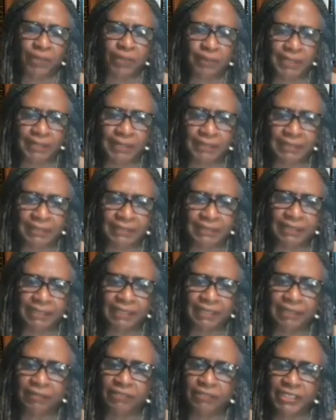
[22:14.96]
women and
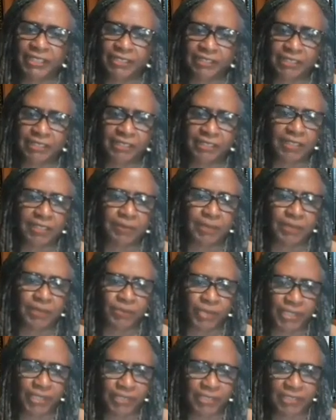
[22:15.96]
how sexism
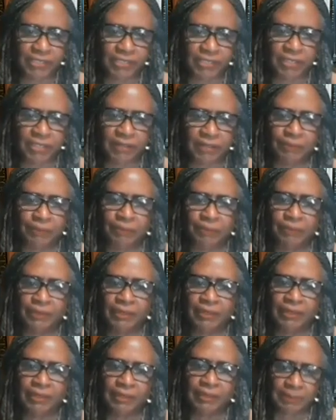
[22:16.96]
and racism
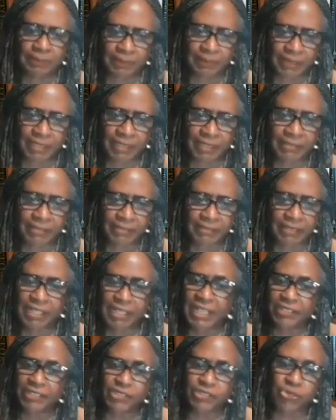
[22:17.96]
plays
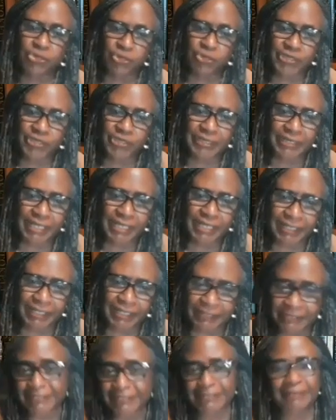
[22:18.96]
cuts across class?